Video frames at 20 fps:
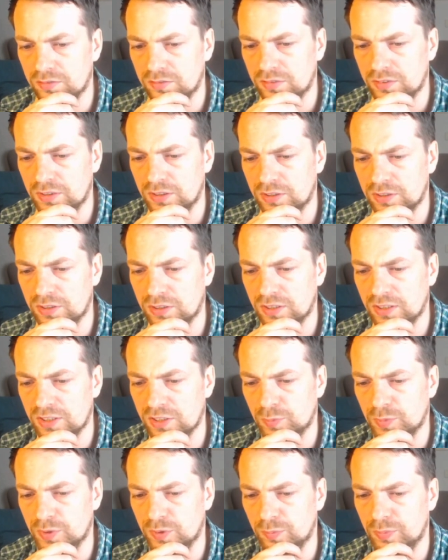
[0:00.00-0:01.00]
It has
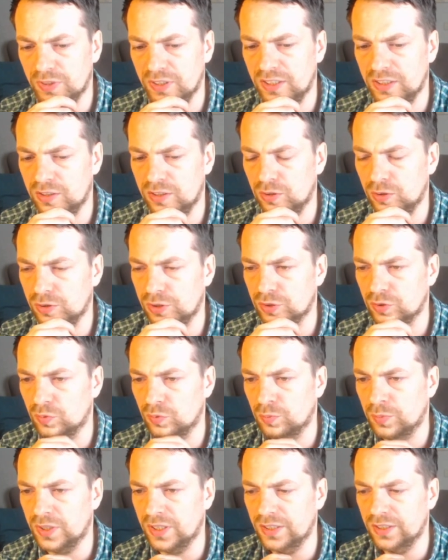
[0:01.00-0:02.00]
been played also
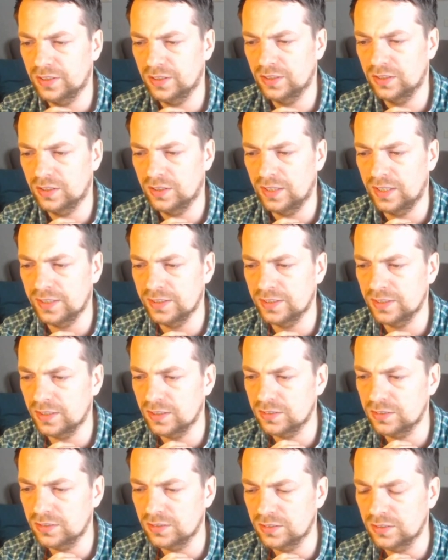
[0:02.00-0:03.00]
by
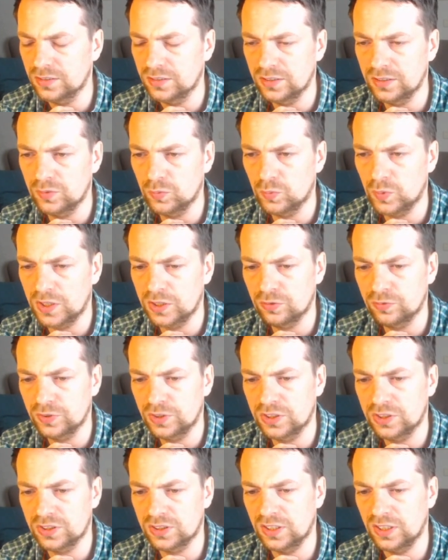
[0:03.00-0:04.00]
Anand in one of
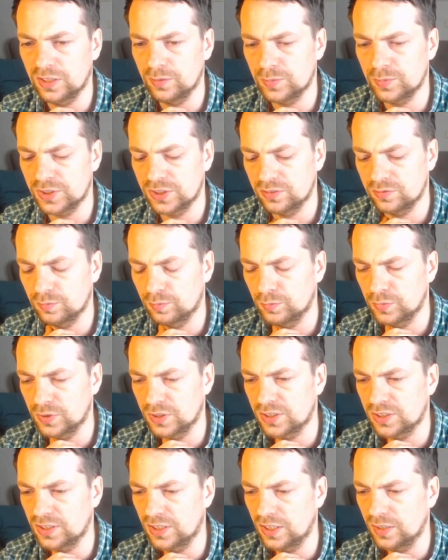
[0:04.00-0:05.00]
his games,
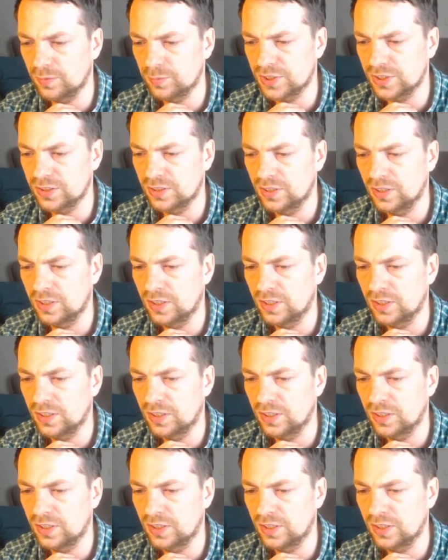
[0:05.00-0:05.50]
Blitz games.